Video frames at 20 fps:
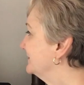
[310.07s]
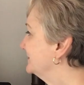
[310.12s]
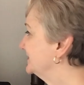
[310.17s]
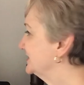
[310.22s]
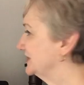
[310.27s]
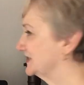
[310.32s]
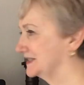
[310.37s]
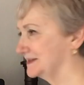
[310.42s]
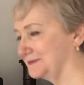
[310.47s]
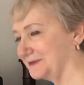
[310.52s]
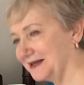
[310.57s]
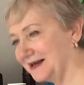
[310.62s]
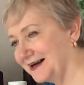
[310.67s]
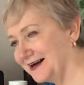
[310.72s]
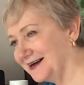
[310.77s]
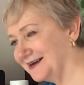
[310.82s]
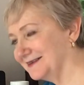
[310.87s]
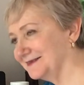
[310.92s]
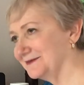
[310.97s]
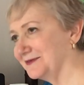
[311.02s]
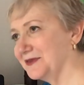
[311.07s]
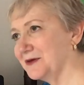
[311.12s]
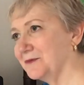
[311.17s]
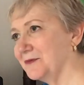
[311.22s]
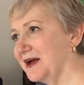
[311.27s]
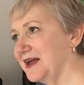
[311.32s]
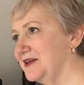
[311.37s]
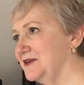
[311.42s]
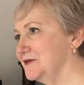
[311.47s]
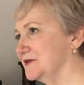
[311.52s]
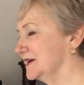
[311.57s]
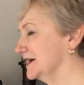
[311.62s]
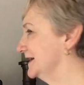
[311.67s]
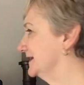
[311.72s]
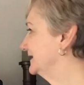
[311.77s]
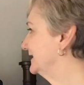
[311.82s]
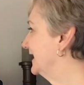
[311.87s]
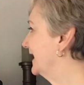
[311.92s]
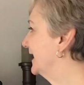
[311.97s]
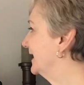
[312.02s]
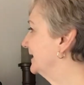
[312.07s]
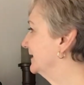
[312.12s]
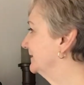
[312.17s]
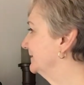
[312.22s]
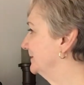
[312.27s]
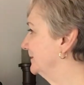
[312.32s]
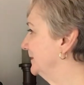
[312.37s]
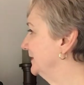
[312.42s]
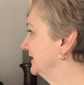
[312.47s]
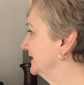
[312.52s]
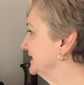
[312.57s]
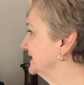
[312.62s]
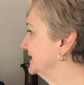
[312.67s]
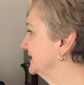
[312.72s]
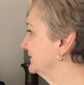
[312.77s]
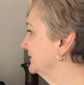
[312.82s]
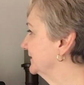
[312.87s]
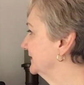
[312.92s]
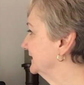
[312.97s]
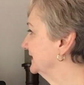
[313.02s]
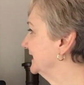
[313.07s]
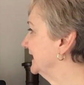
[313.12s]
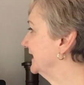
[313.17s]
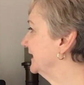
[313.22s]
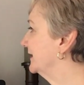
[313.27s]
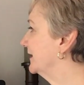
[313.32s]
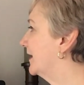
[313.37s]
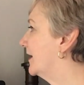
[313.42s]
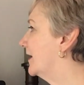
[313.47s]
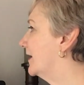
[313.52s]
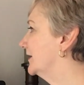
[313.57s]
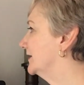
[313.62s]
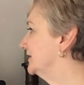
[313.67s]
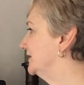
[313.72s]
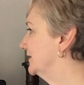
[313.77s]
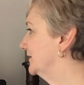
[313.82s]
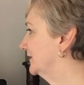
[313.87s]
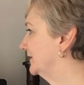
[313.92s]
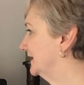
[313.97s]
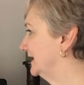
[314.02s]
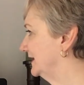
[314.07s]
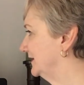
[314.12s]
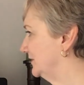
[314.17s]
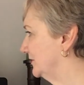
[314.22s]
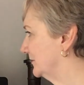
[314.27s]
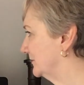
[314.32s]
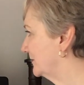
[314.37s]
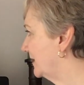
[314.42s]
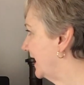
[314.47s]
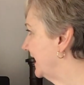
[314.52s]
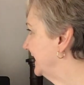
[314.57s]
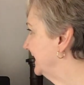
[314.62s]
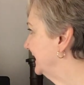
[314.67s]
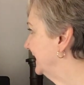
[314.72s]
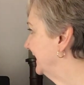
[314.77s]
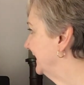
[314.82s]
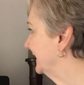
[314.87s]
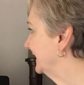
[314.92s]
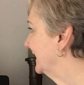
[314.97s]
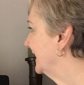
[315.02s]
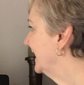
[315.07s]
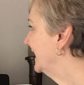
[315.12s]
Just the way you can put it differently on in your writing.